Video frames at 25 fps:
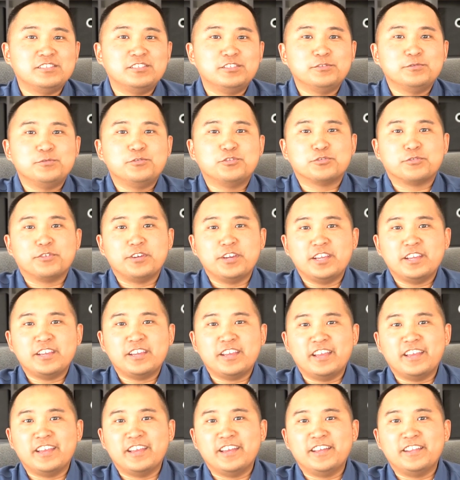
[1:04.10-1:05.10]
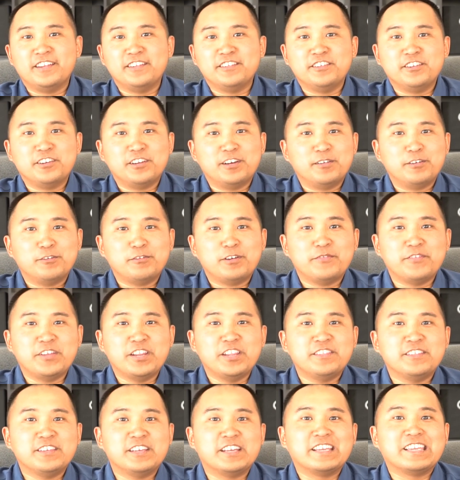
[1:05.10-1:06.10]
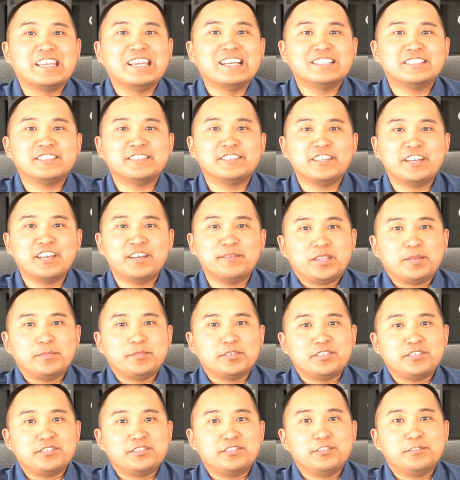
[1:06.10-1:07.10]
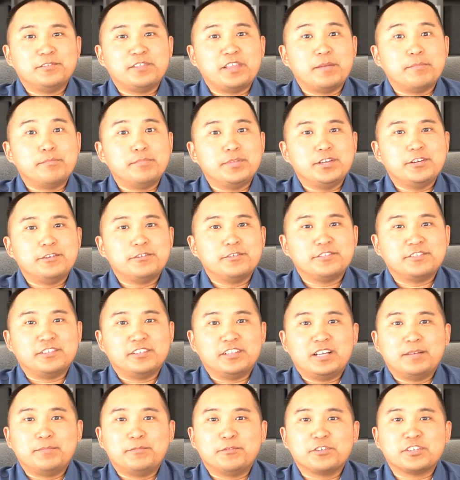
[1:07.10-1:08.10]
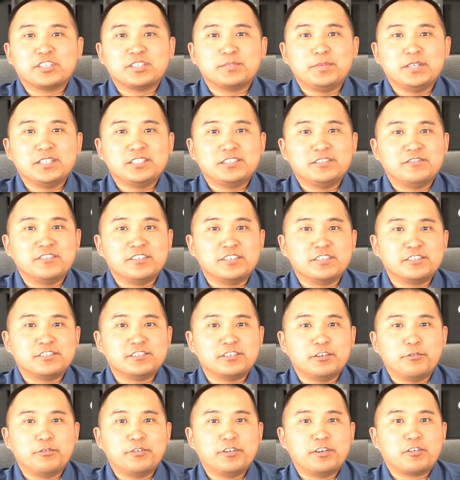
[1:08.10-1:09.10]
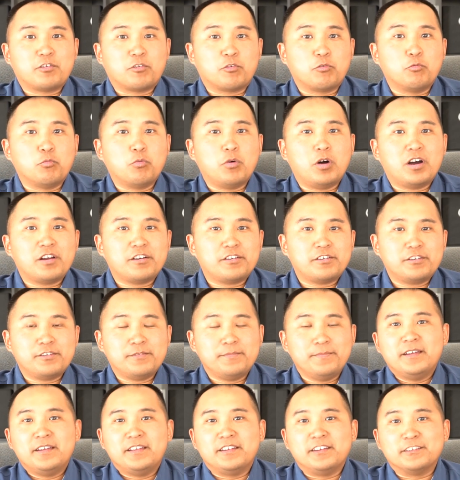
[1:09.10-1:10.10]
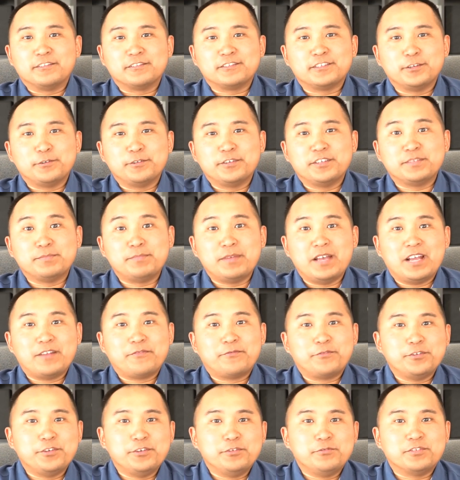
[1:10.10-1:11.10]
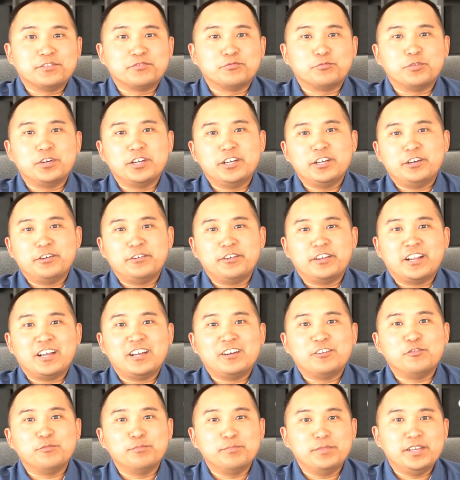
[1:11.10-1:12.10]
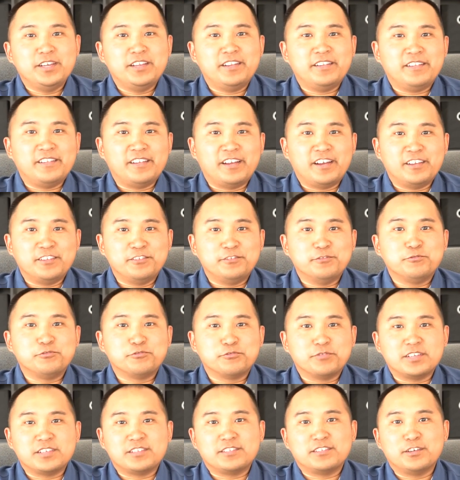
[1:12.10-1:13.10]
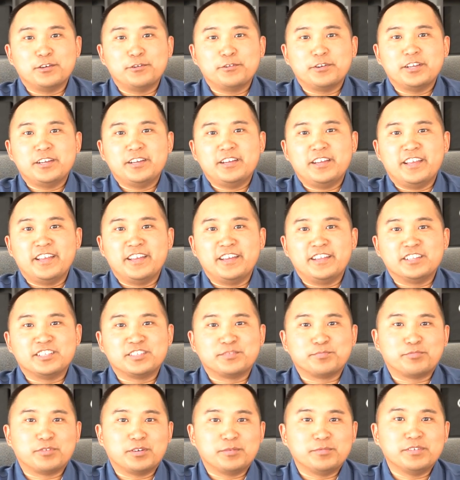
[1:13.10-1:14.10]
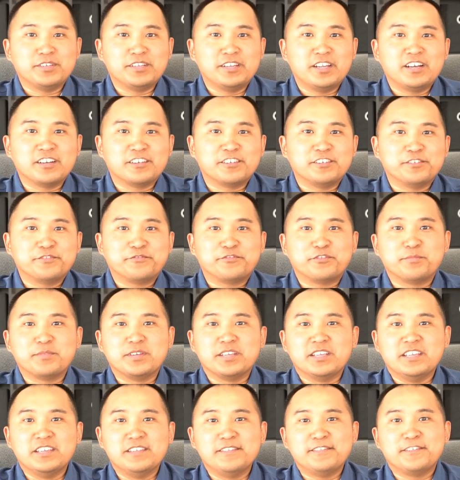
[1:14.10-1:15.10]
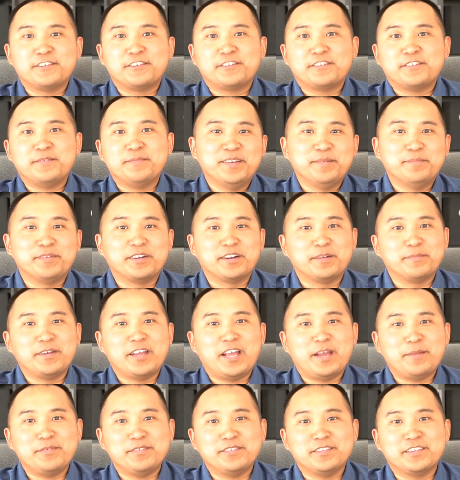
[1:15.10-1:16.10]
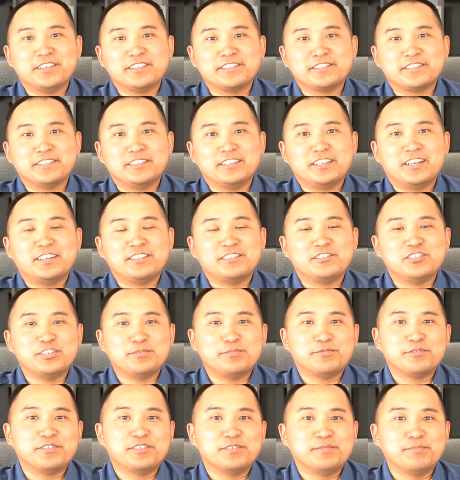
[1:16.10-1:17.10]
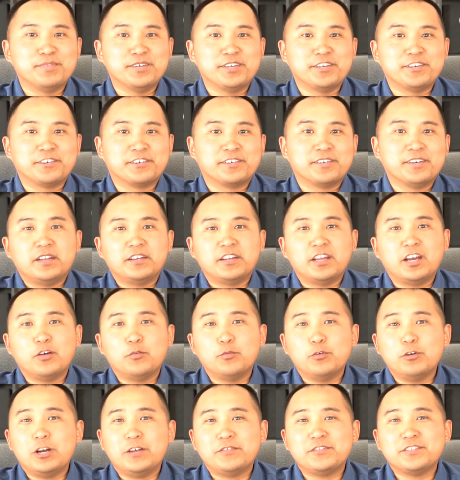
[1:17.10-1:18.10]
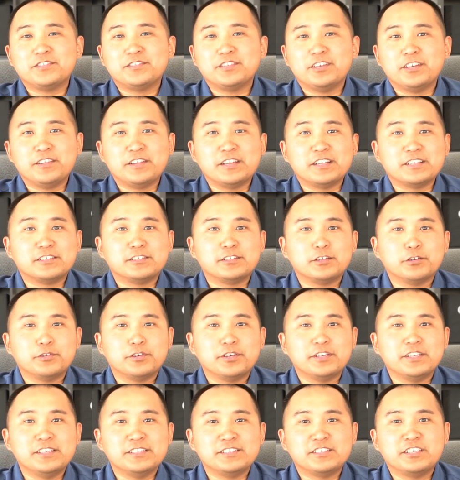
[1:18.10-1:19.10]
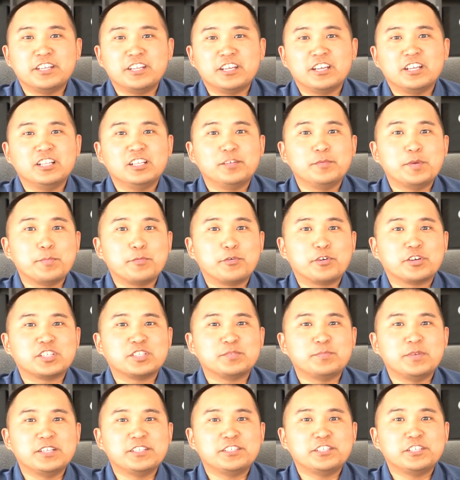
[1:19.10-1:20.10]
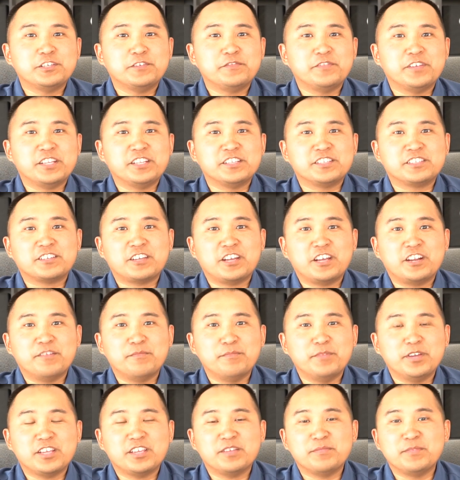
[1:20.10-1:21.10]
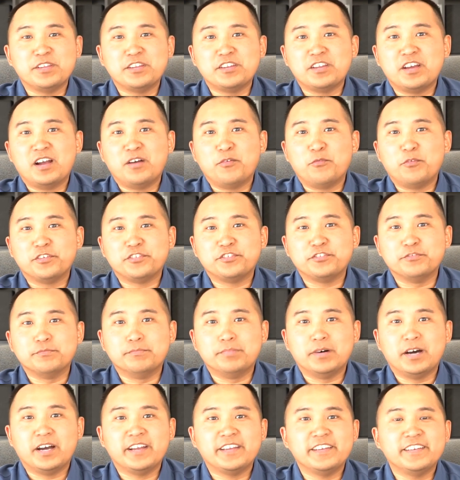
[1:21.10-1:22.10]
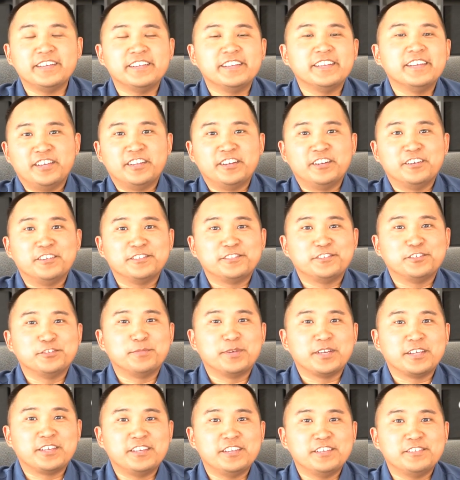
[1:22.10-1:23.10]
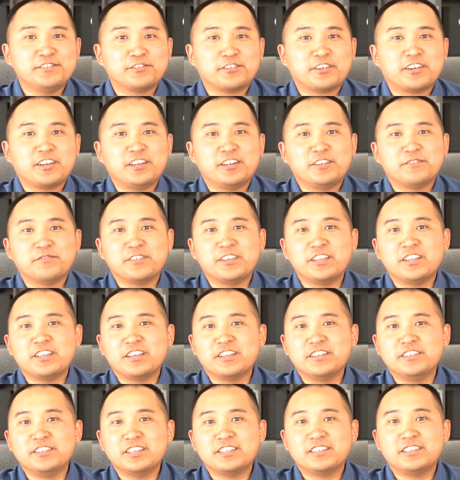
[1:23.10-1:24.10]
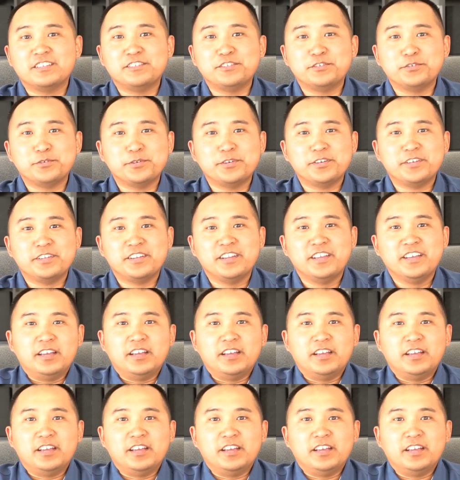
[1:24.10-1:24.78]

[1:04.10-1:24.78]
do drink and you know I don't have anything against that but just know that beer is a lot more expensive than soda or water. Now soda is bad for you as well and I'll admit I do drink soda and it's probably not good for me either but I'm happy that it's a lot cheaper than beer. Now I will have to say that soda is getting a little bit more expensive and it's kind of making me not want to buy it and also my kids are kind of getting addicted to it